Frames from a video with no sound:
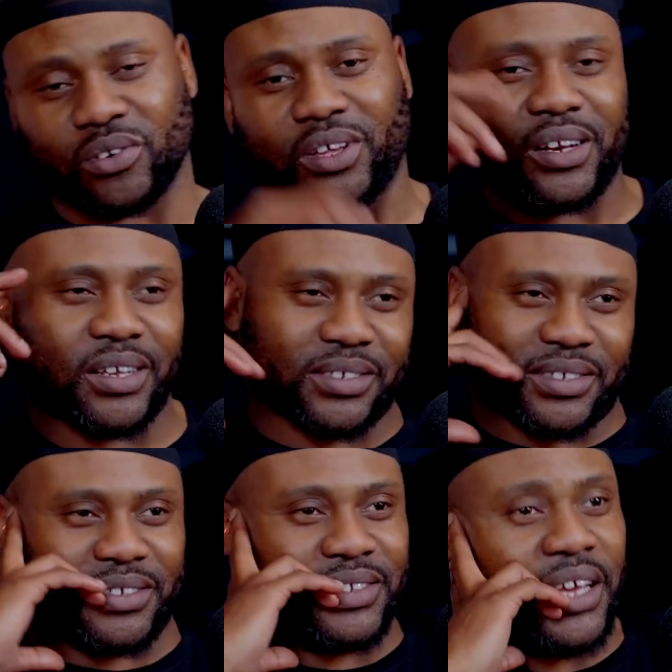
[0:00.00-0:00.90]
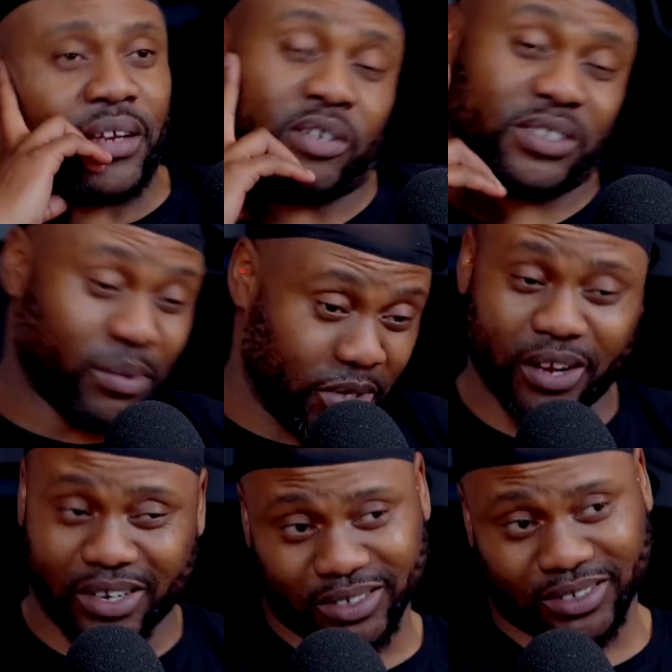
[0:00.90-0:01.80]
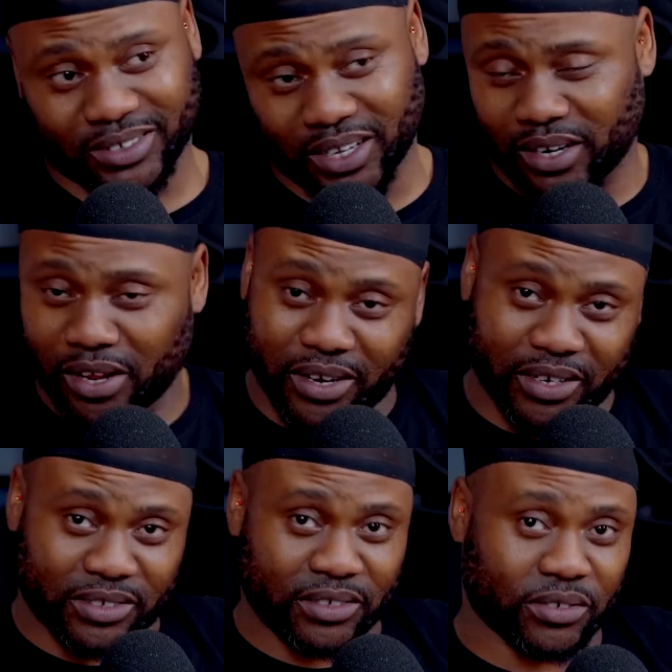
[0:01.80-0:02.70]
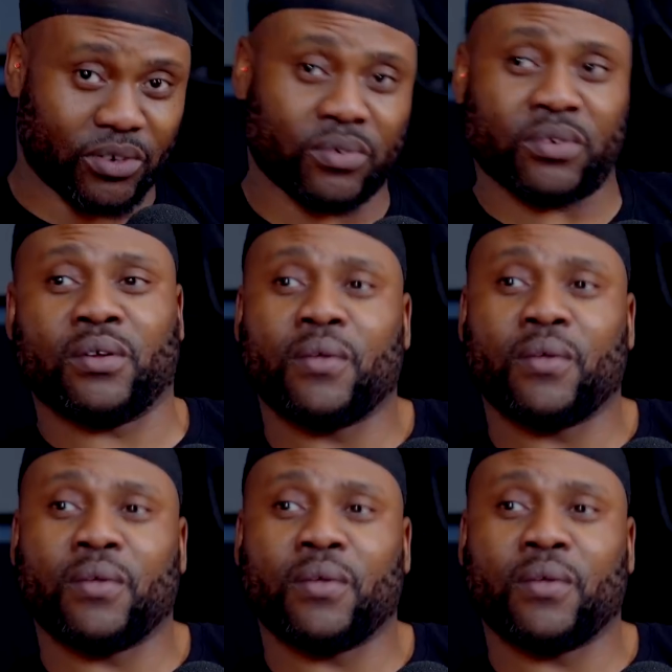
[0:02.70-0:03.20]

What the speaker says: yo, y'all niggas is dead. Because some of y'all niggas is dead. Y'all niggas need to know.